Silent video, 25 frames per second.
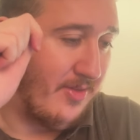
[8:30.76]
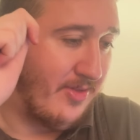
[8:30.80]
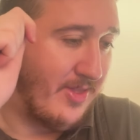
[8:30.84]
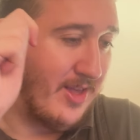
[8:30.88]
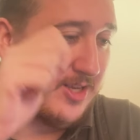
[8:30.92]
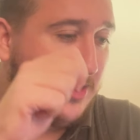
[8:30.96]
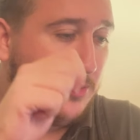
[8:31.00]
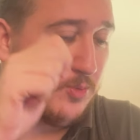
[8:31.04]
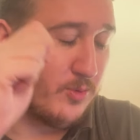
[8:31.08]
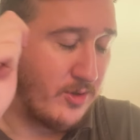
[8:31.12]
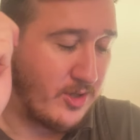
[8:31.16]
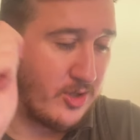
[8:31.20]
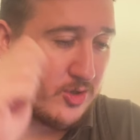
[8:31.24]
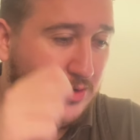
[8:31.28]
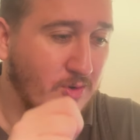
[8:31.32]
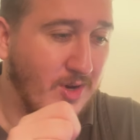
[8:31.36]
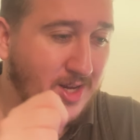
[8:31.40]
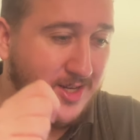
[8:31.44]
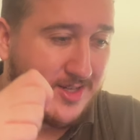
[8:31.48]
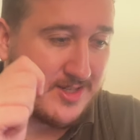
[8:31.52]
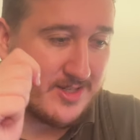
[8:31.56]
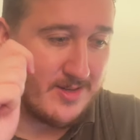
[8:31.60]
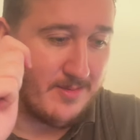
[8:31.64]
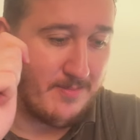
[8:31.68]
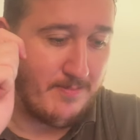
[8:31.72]
this was
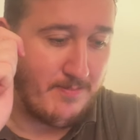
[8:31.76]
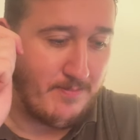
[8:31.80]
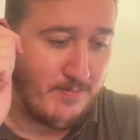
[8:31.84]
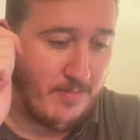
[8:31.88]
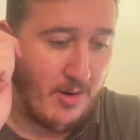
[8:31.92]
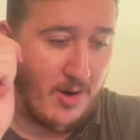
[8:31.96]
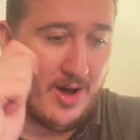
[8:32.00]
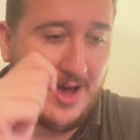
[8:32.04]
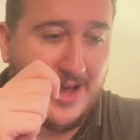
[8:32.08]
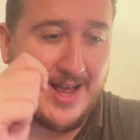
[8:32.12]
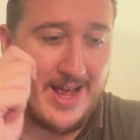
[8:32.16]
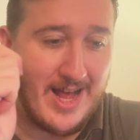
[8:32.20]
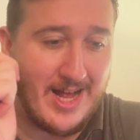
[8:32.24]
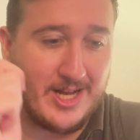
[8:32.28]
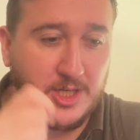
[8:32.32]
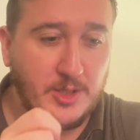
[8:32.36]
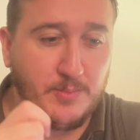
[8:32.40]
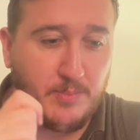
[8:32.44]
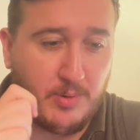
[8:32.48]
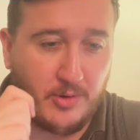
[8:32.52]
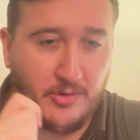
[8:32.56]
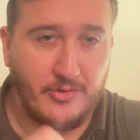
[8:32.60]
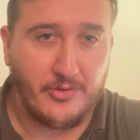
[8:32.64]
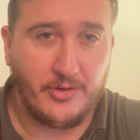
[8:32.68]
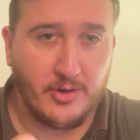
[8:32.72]
addressed by
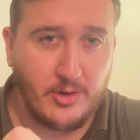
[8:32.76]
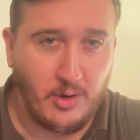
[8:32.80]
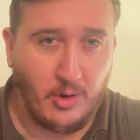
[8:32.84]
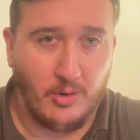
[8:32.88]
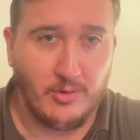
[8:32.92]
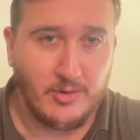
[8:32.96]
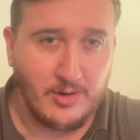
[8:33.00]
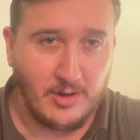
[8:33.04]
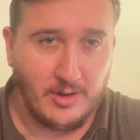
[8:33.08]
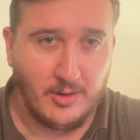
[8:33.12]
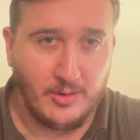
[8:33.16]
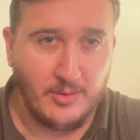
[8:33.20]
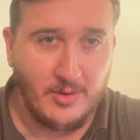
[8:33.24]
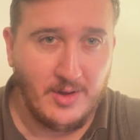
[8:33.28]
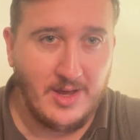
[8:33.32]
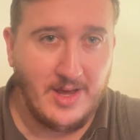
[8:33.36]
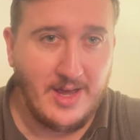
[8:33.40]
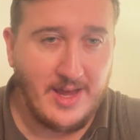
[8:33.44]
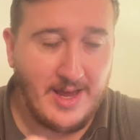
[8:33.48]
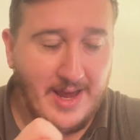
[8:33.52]
Ange Postecoglou